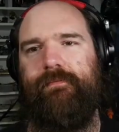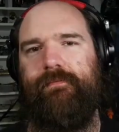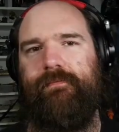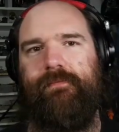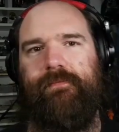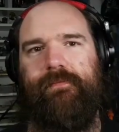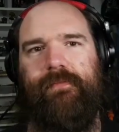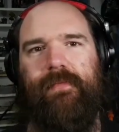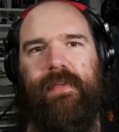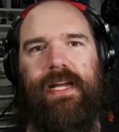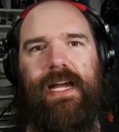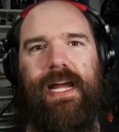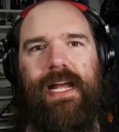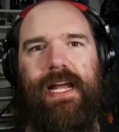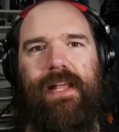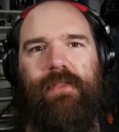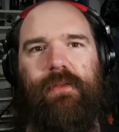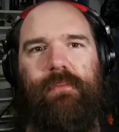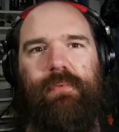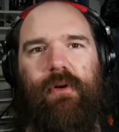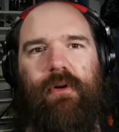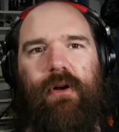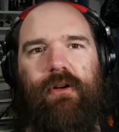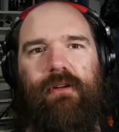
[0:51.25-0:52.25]
And the
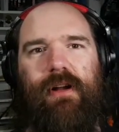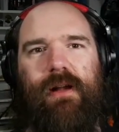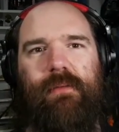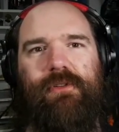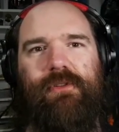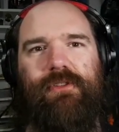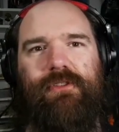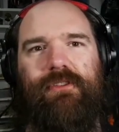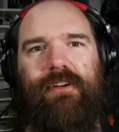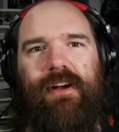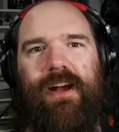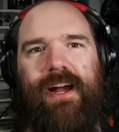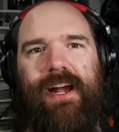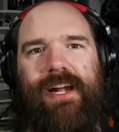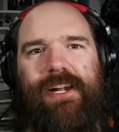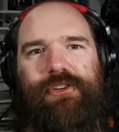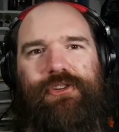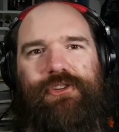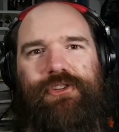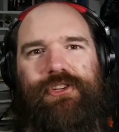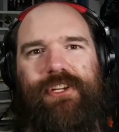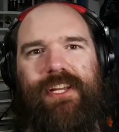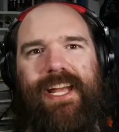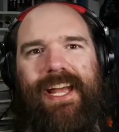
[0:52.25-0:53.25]
program has crashed.
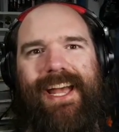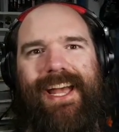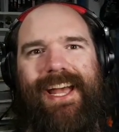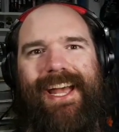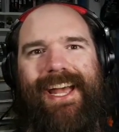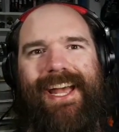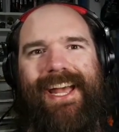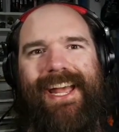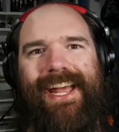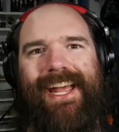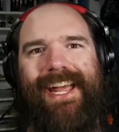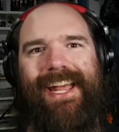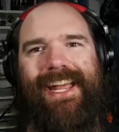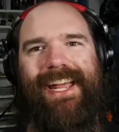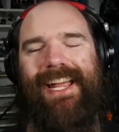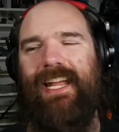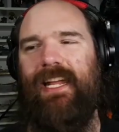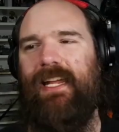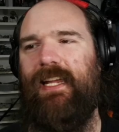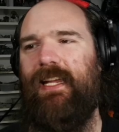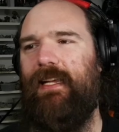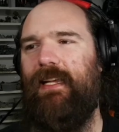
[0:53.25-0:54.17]
Yay.